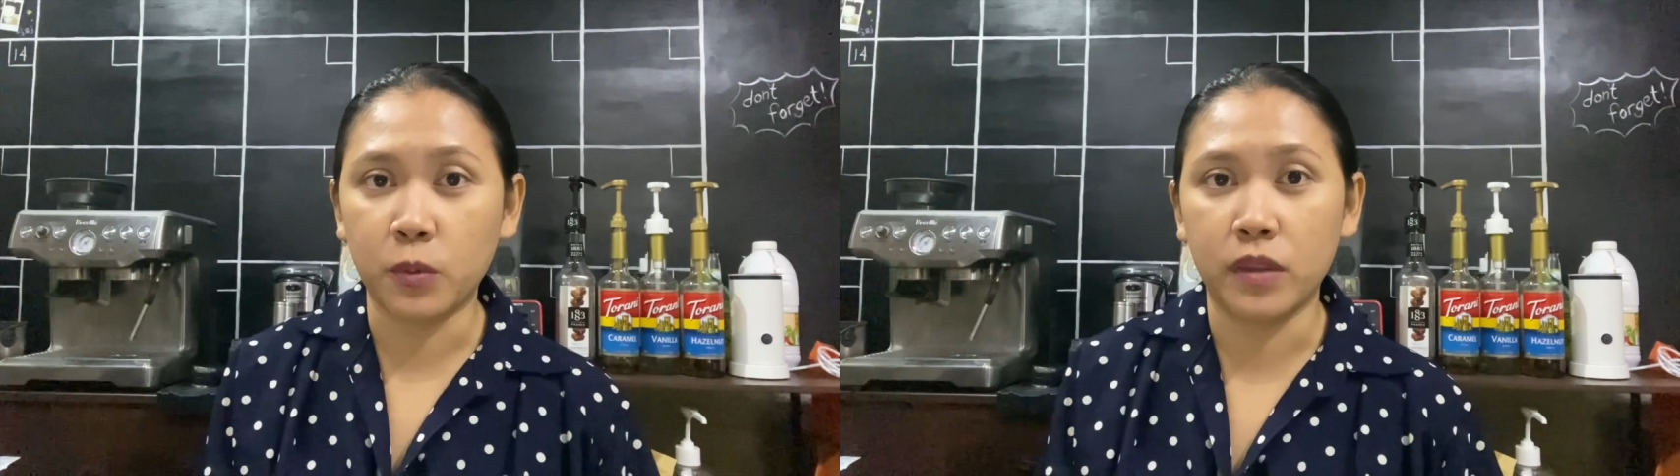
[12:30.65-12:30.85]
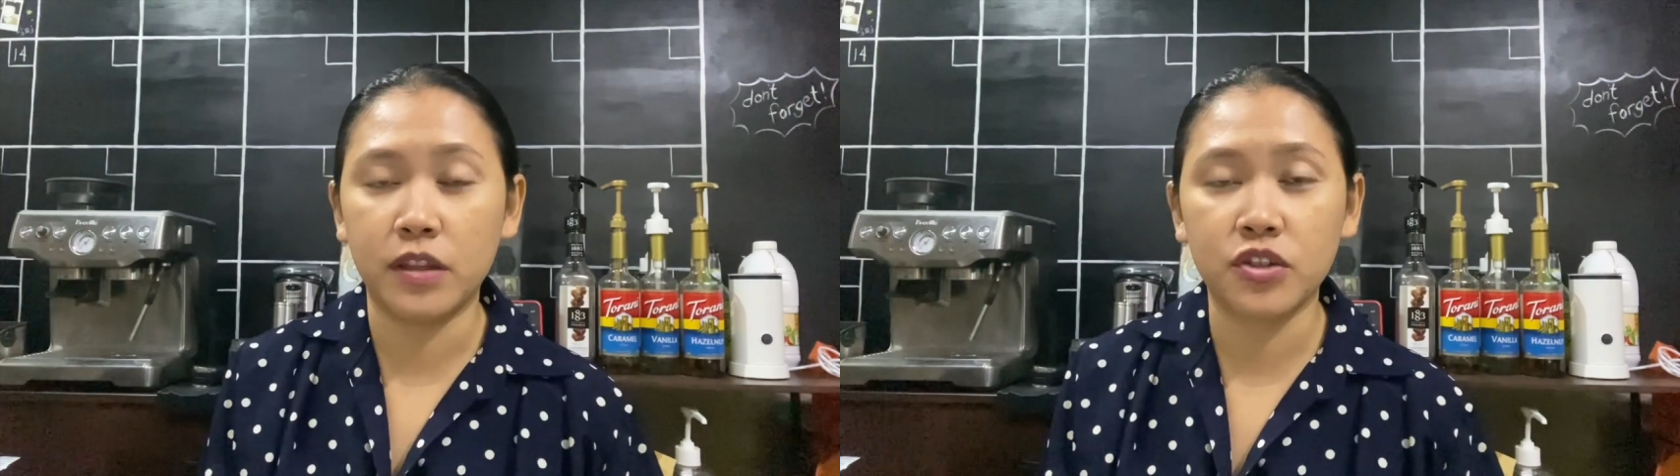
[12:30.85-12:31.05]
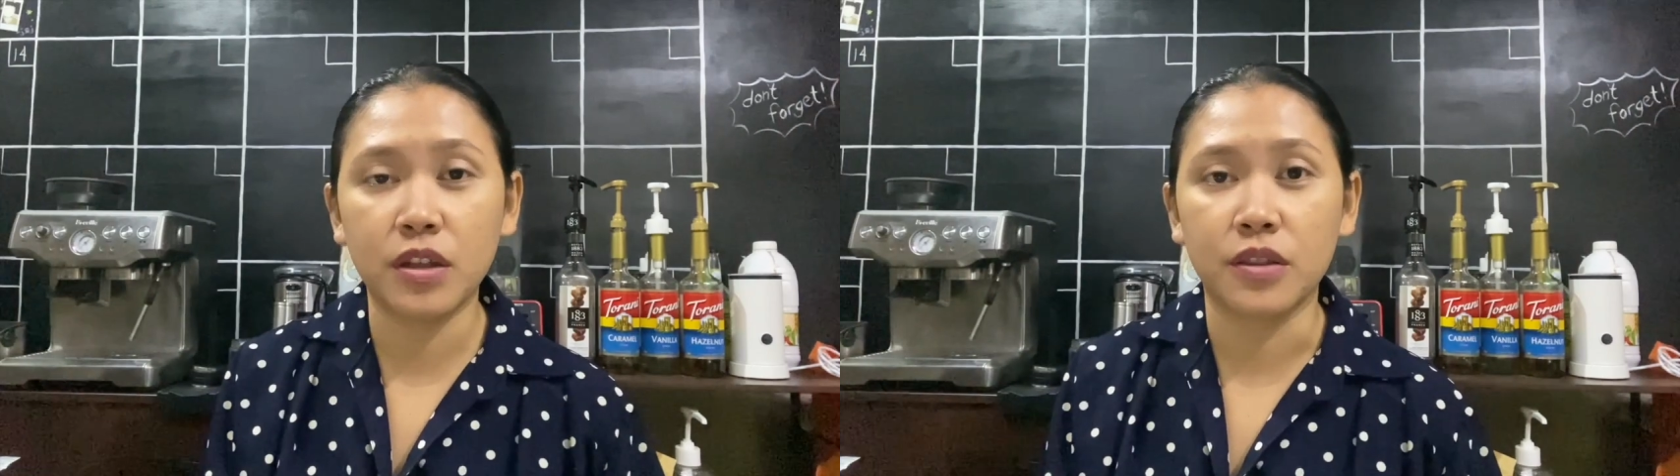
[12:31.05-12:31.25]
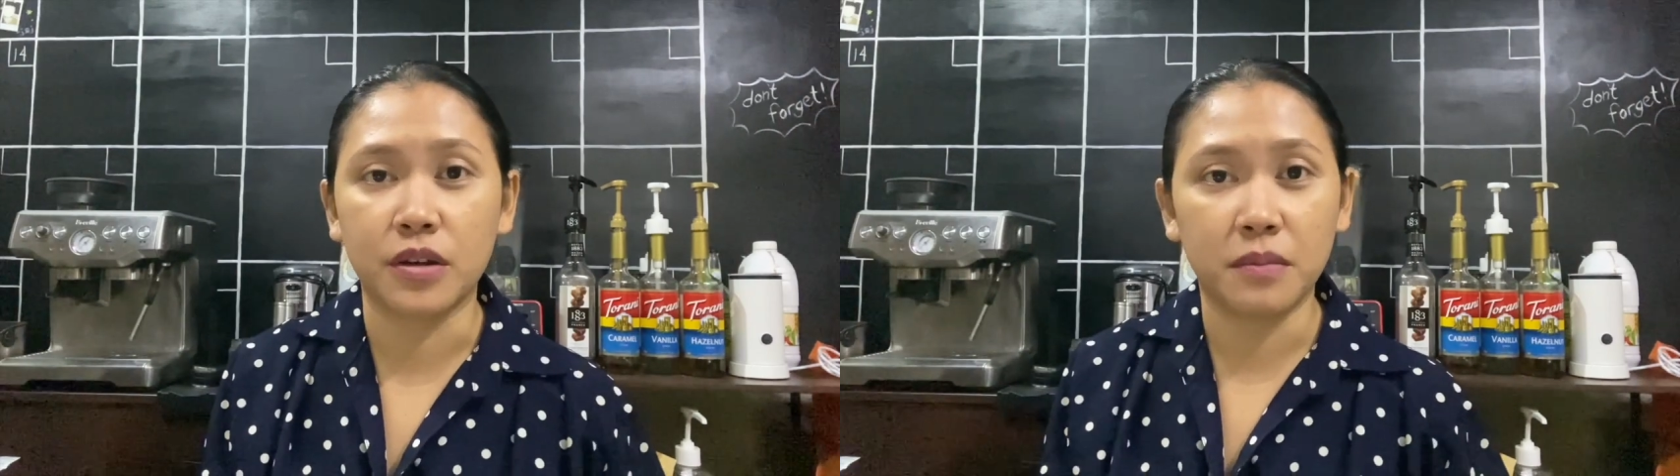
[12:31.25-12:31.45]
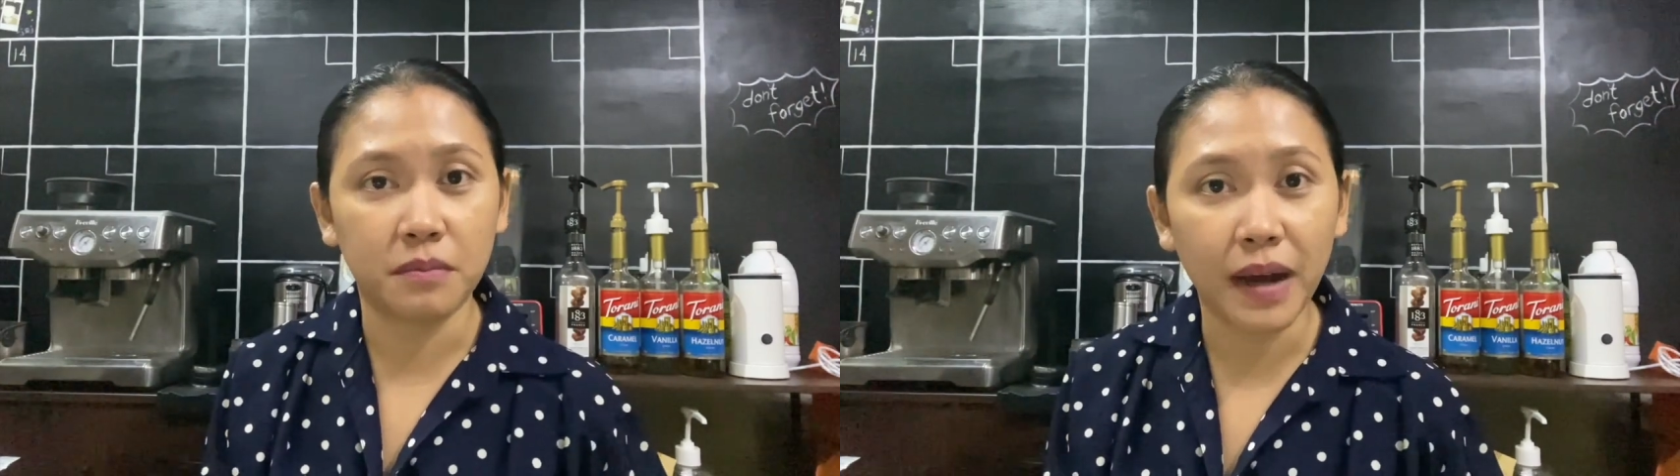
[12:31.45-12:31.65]
with each
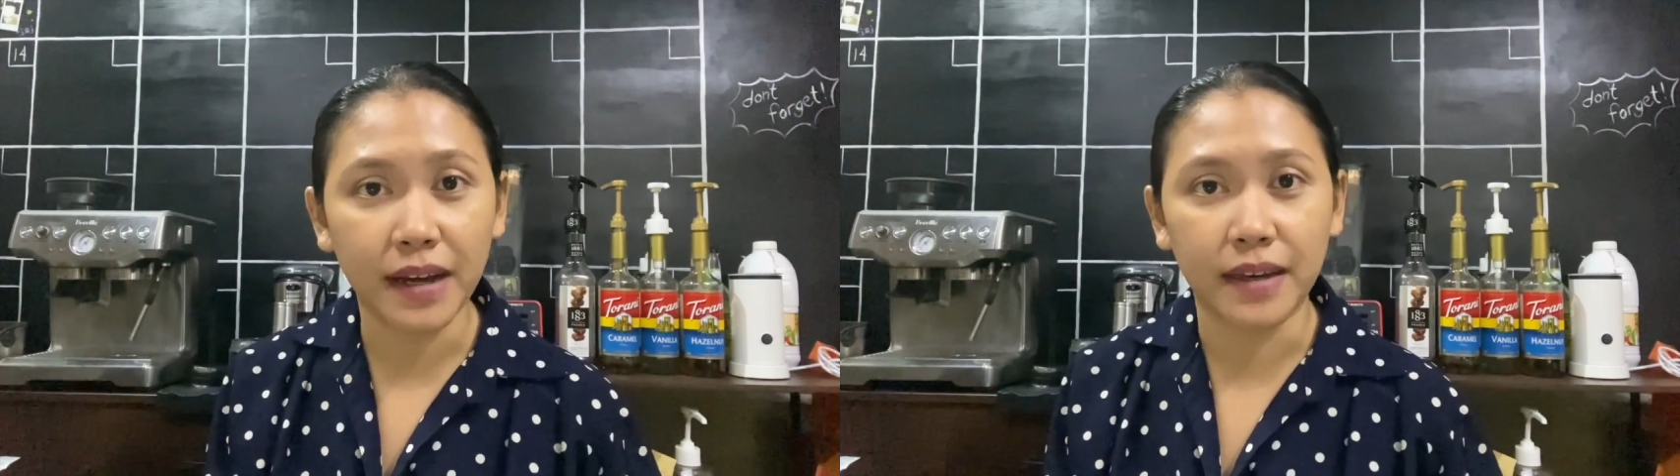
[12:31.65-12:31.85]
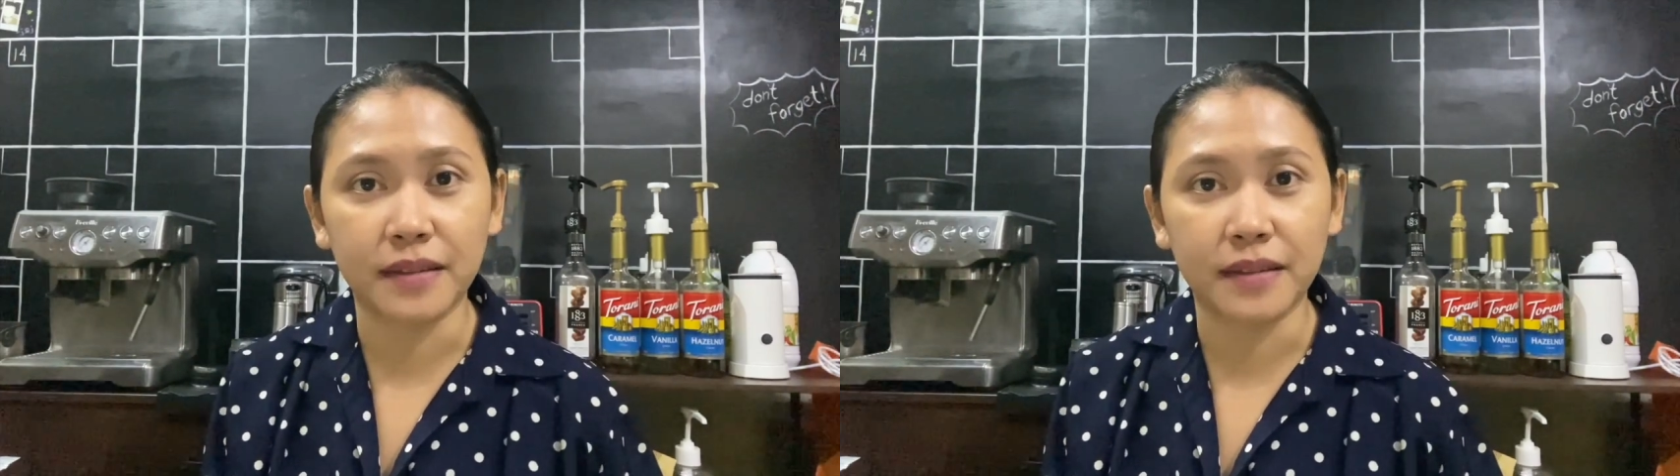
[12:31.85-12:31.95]
other. Bakit?